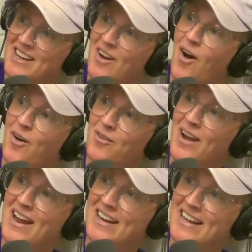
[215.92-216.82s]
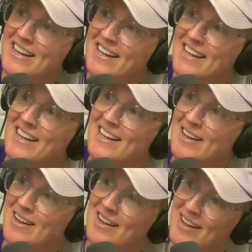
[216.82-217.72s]
already,
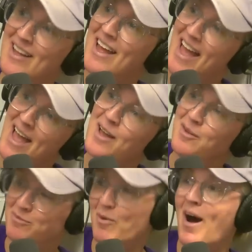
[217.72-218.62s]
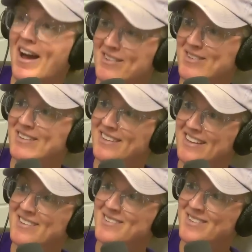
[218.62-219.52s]
egg wise at
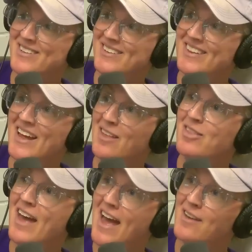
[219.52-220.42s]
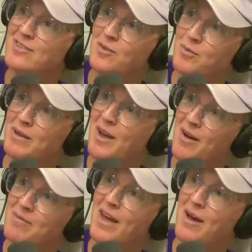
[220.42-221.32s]
least. Like the eggs that would
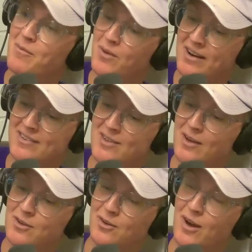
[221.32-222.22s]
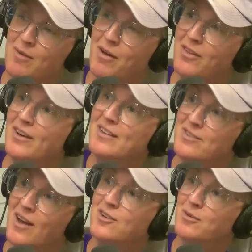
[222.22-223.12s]
become them were inside your grandmother,
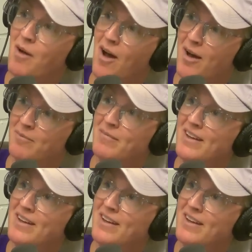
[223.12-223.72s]
inside your mom.